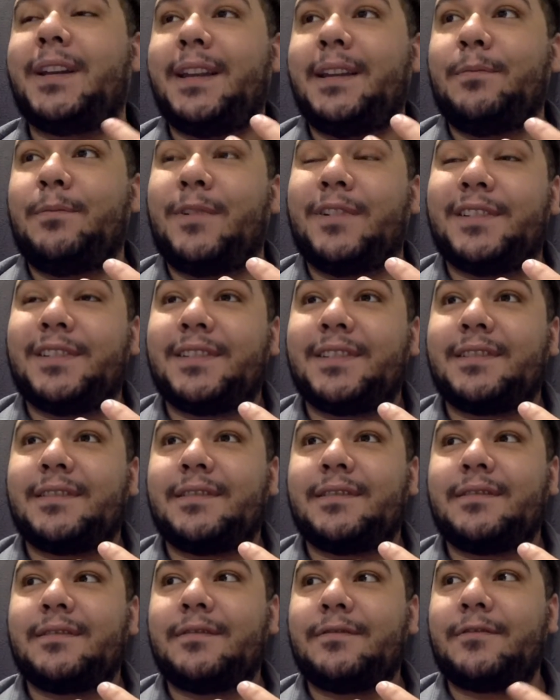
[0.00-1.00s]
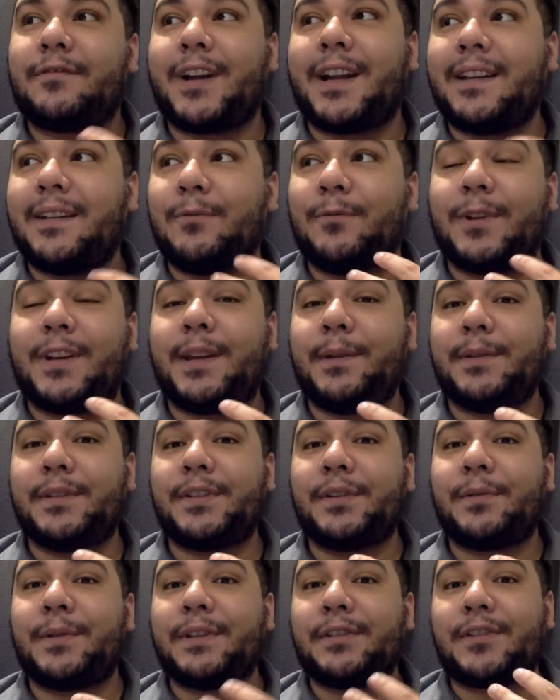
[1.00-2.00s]
he was right in what he was
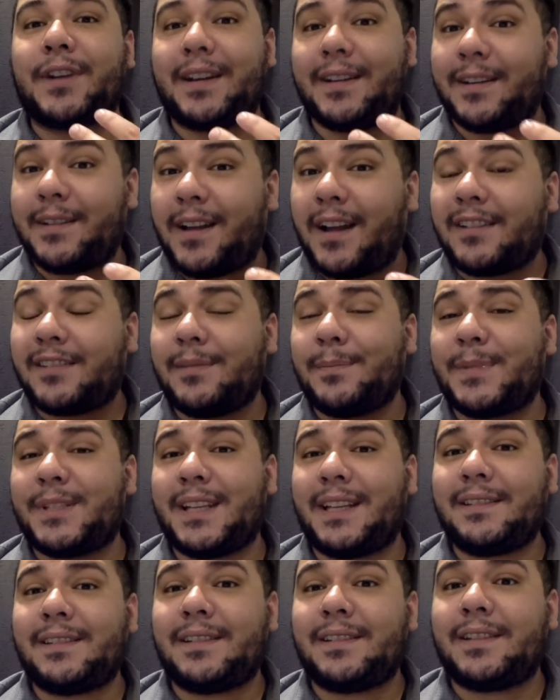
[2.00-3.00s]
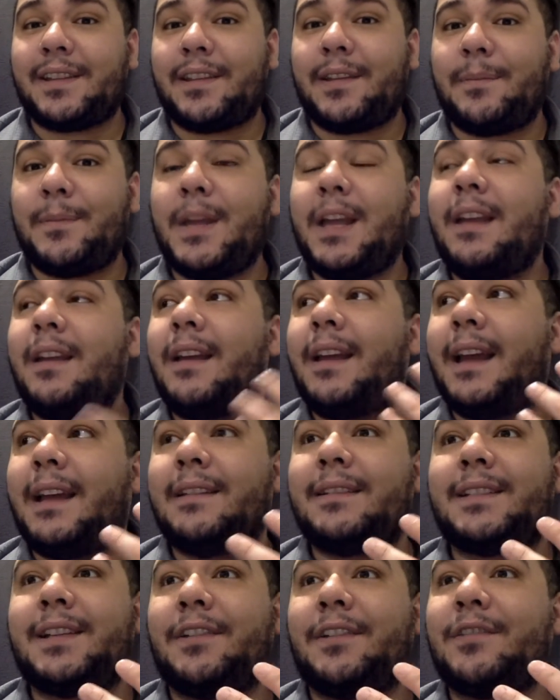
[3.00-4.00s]
doing, trying to knock some sense into them
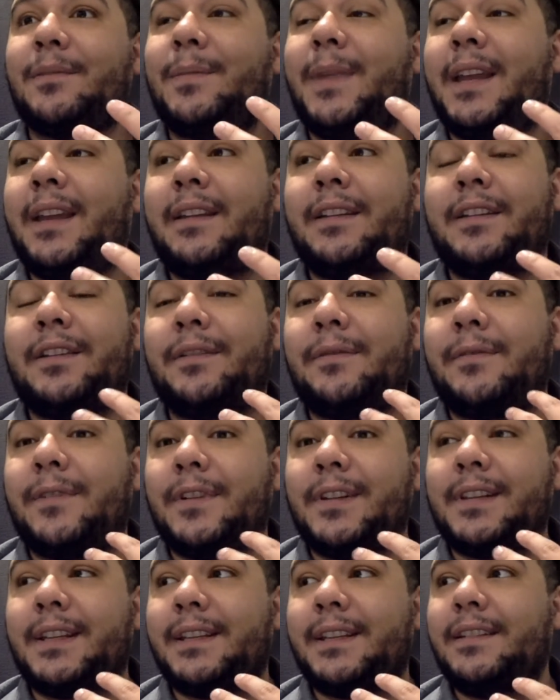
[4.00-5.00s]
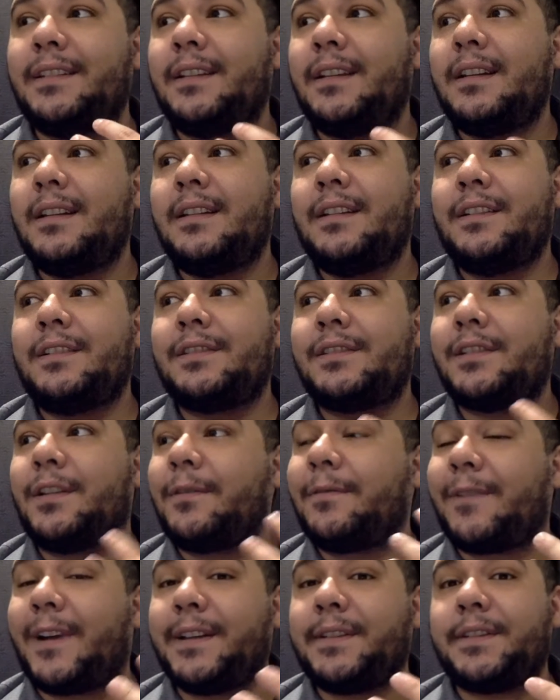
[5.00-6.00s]
and tell them, hey, you're really
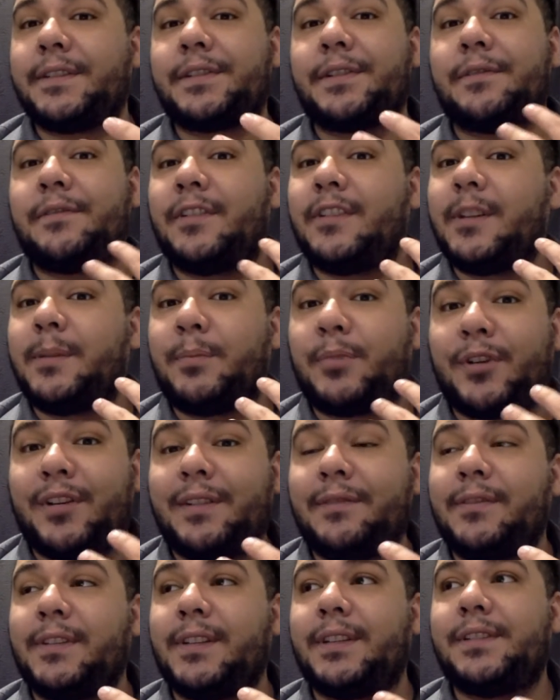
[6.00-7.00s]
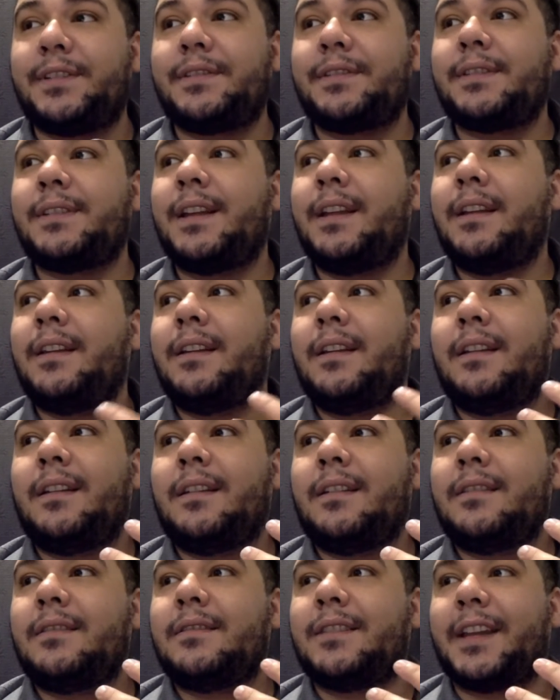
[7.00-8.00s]
self-righteous, you're really privileged,
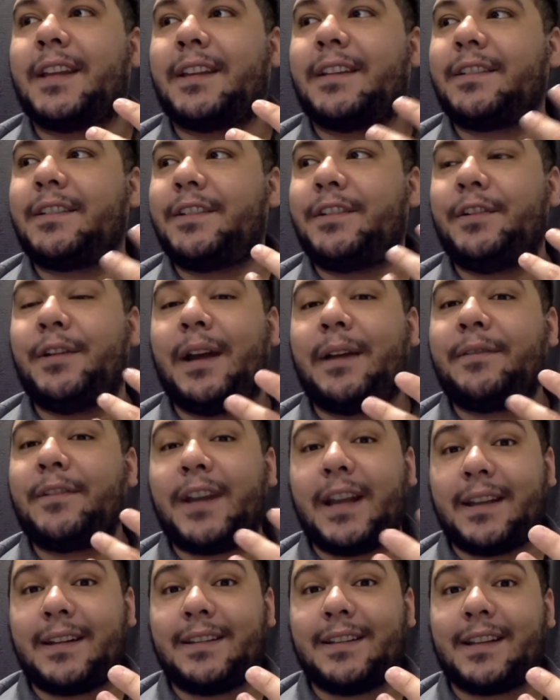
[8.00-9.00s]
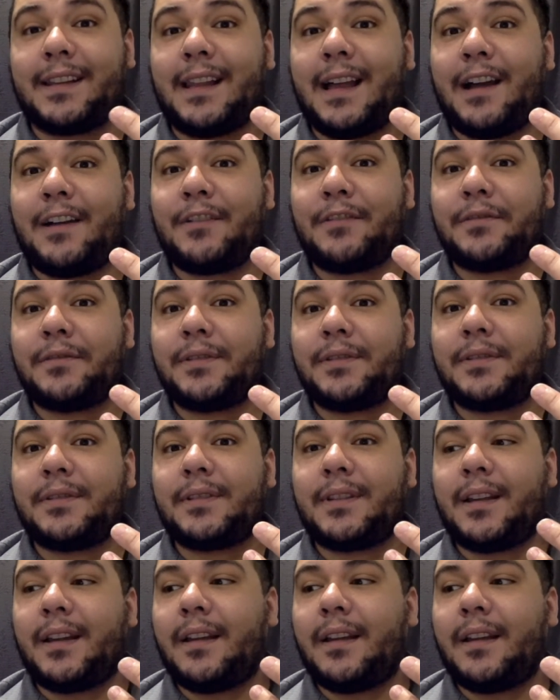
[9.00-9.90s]
like you have your head in the clouds